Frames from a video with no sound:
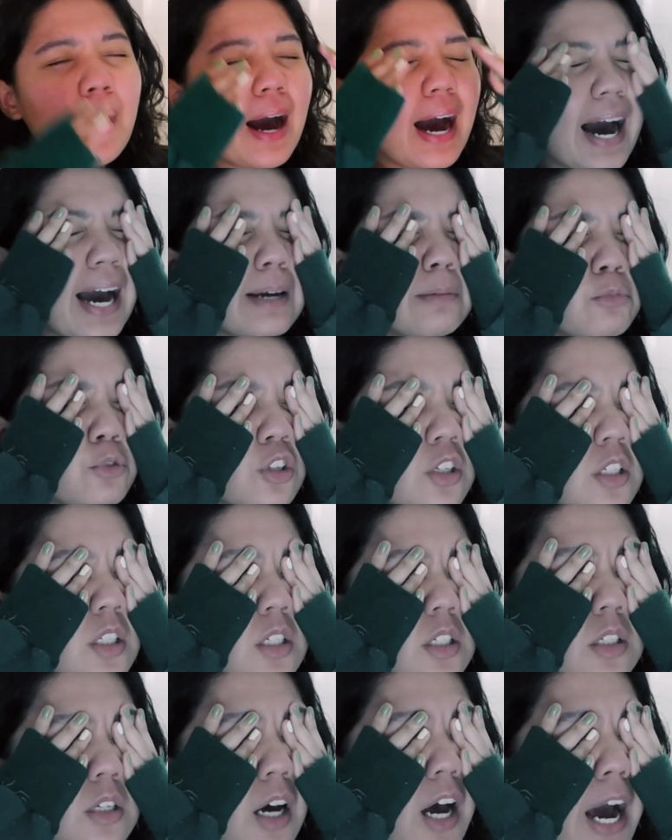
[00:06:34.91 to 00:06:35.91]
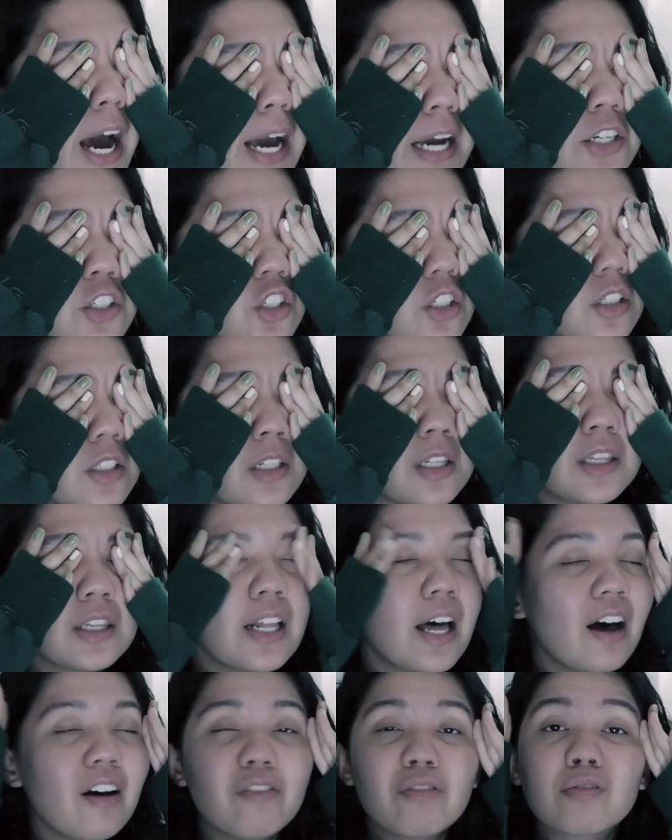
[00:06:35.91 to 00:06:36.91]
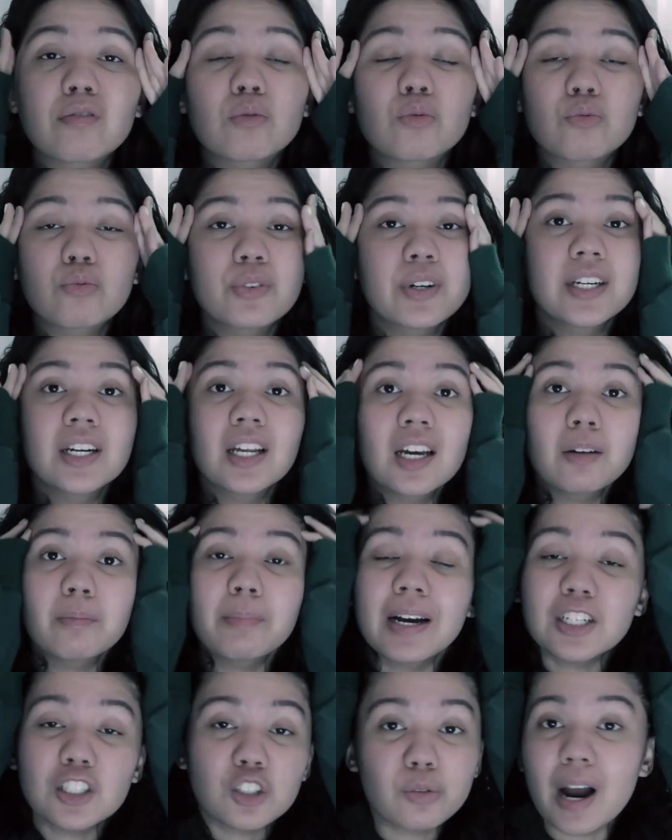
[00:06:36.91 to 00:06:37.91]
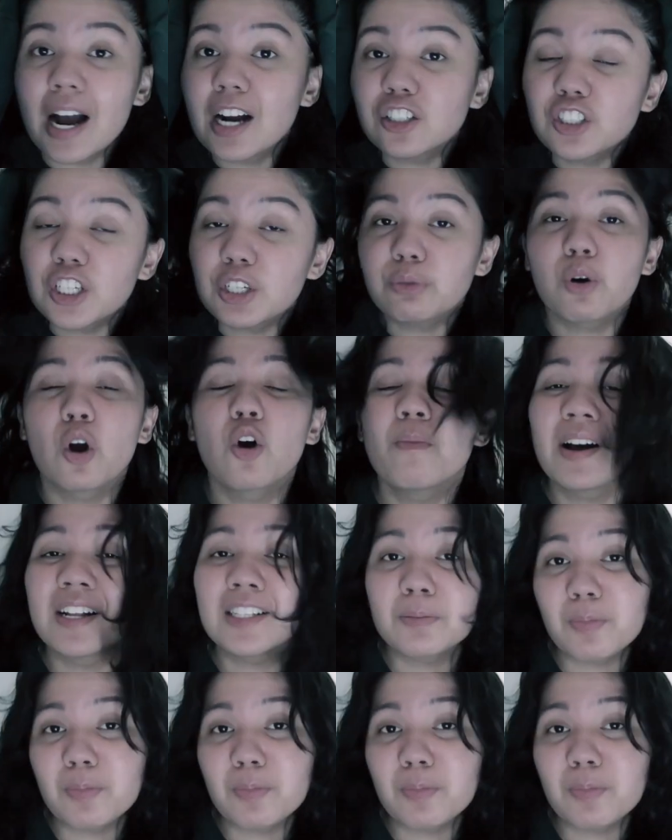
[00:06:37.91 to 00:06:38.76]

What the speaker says: I just love reading my trashy romance